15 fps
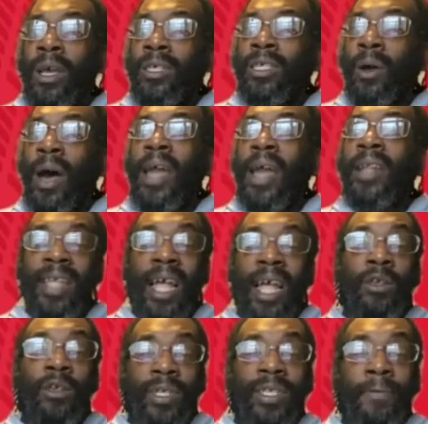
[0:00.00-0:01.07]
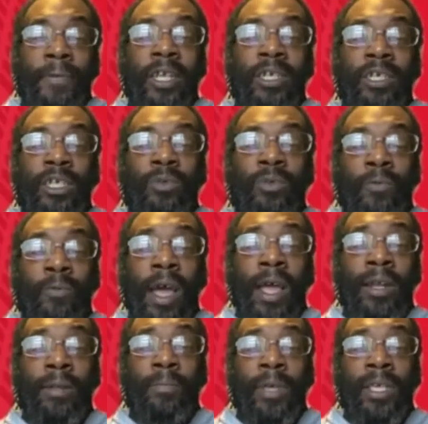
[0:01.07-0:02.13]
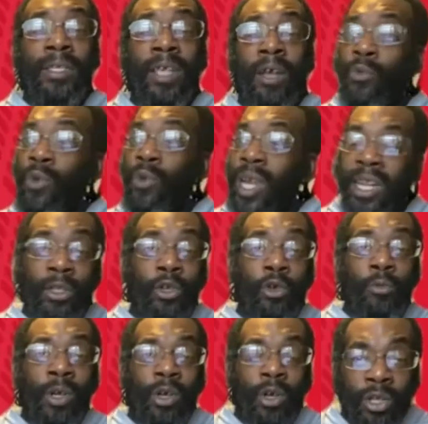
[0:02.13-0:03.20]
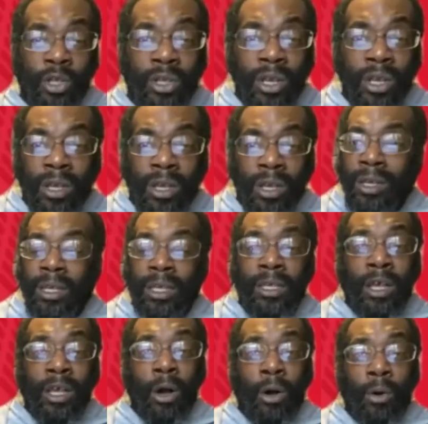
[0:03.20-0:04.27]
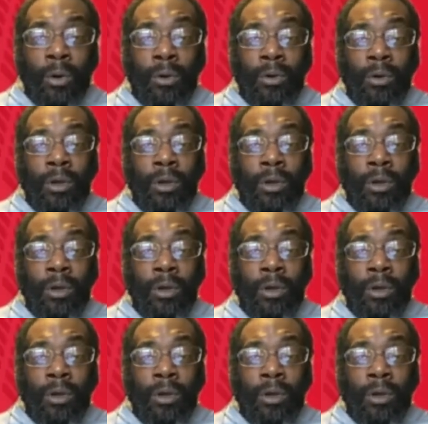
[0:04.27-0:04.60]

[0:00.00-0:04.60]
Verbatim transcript: So I understand your reservations with writing the piece. I really do because, yo,